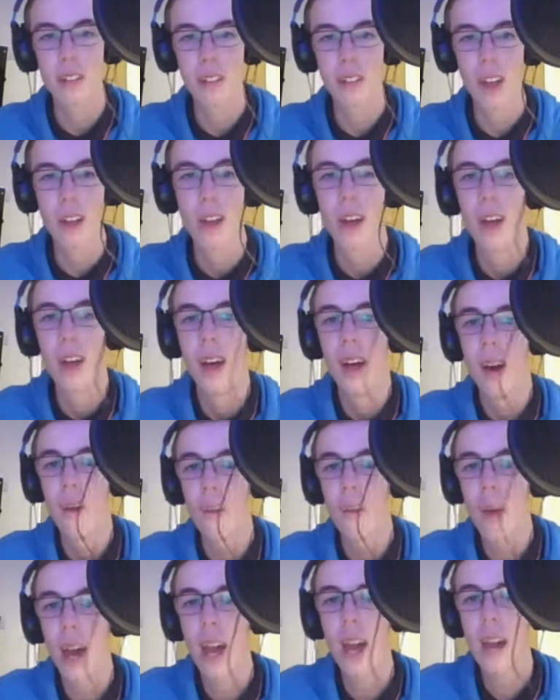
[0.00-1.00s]
So,
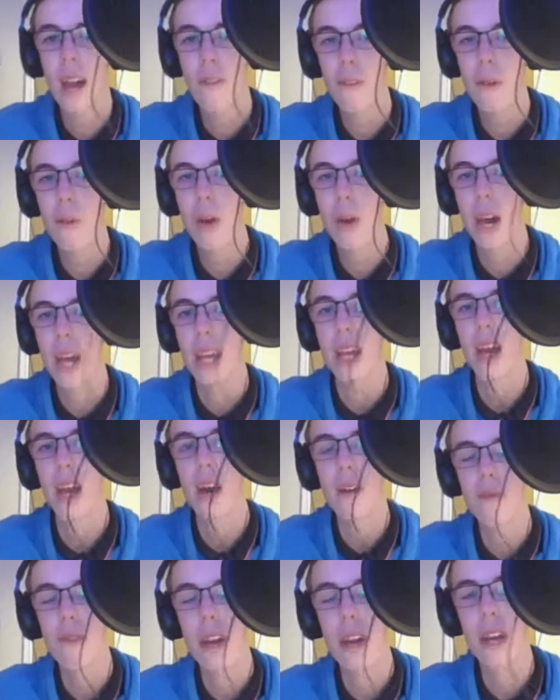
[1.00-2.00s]
whatever way
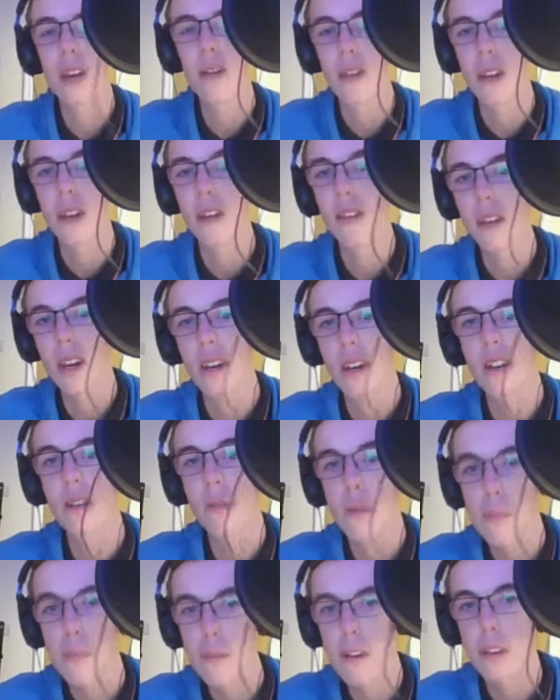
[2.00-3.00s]
a record is going to
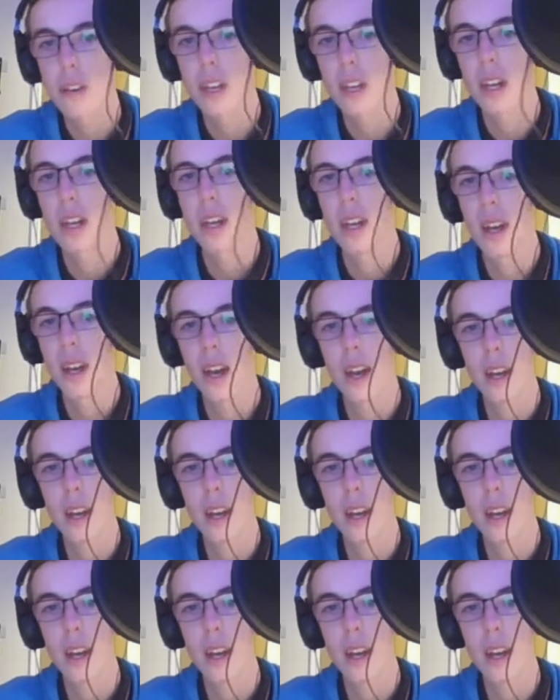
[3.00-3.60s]
be broken,